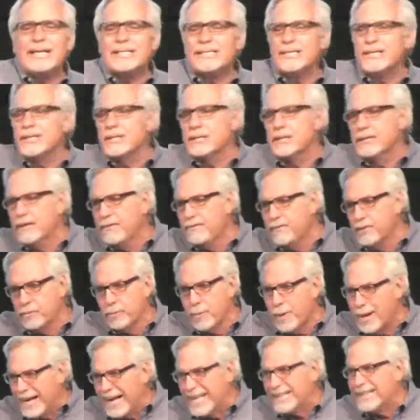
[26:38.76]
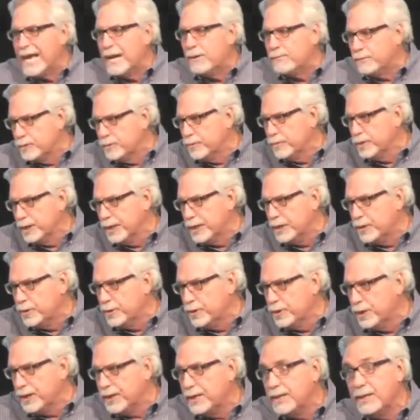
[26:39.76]
to the living room. I got that one really
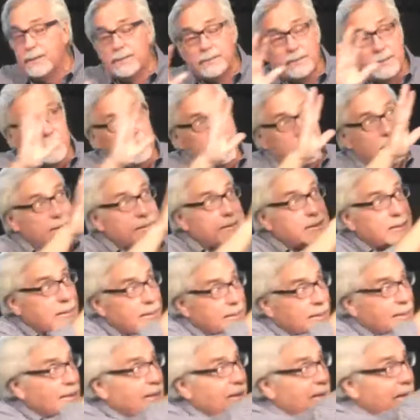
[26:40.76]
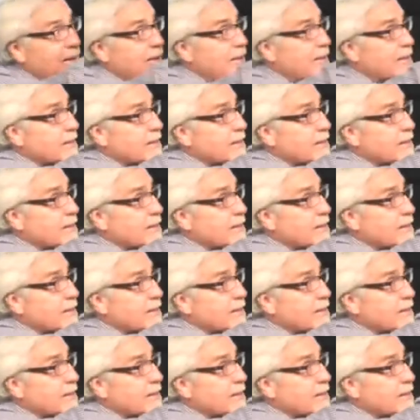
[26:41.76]
good. And he goes, no, let's, let's